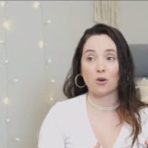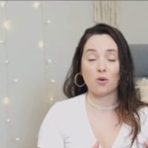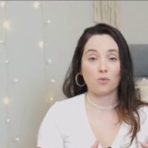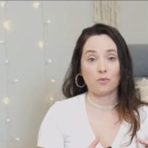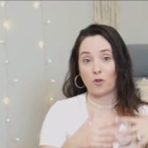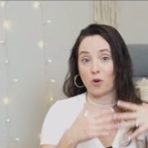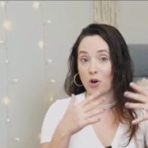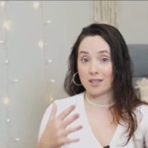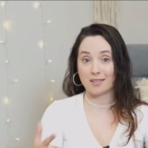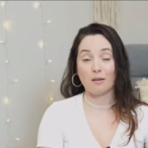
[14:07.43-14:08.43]
So for
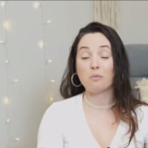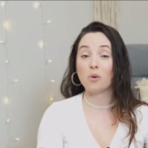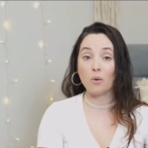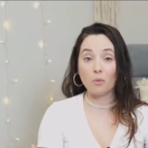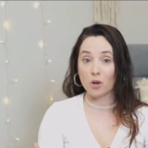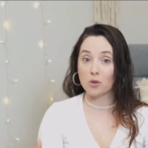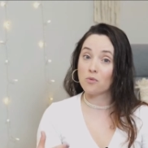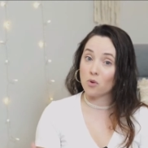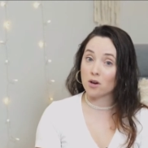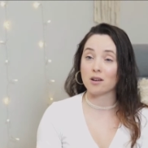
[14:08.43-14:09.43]
example, with
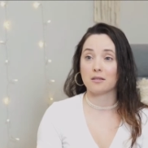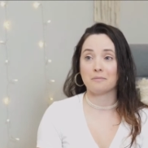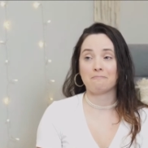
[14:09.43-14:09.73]
work,